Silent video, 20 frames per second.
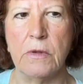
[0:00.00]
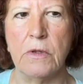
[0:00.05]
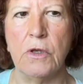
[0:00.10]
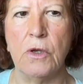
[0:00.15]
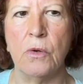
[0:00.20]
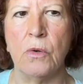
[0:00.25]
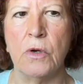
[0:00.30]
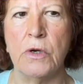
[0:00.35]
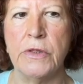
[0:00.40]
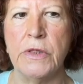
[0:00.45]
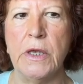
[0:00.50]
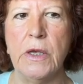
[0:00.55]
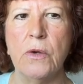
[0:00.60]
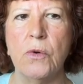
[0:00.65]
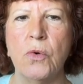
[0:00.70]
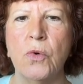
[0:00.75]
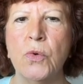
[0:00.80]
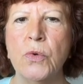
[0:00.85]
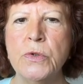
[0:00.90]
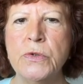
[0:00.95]
You are the
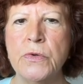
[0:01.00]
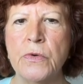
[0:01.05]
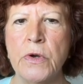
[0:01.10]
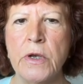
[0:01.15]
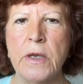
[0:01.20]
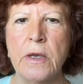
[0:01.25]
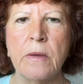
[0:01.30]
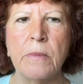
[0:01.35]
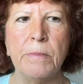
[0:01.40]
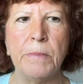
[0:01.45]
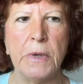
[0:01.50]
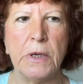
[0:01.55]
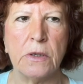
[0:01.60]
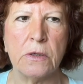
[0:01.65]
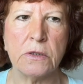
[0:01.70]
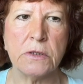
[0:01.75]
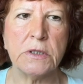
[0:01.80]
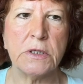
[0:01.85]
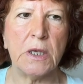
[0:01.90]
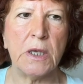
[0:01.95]
ordering
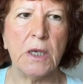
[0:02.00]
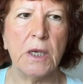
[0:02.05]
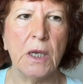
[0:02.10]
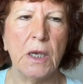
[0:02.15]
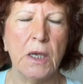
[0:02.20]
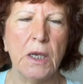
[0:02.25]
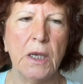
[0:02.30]
party.